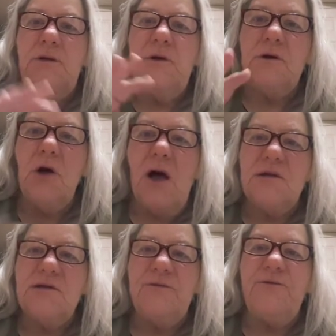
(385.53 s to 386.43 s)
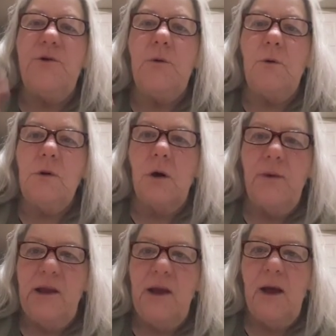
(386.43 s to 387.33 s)
The cost of fuel
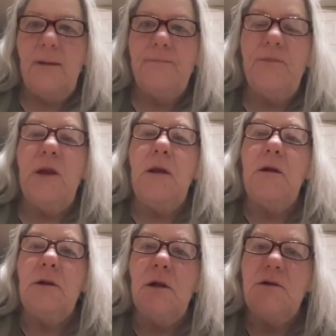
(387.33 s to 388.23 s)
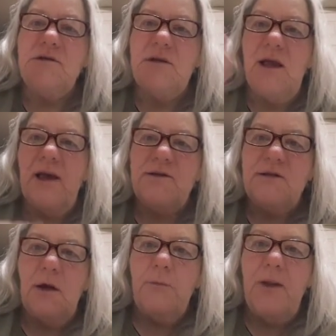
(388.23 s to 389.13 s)
going up, closed the
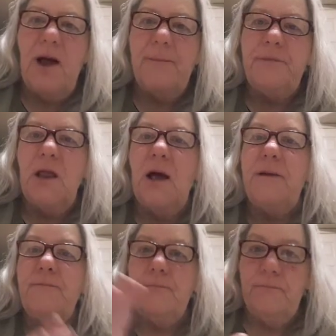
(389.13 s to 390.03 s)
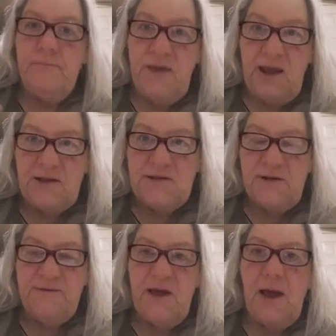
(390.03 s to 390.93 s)
XL pipeline, man
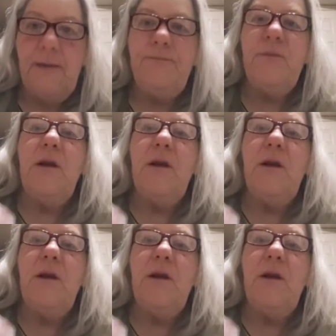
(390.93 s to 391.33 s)
did that.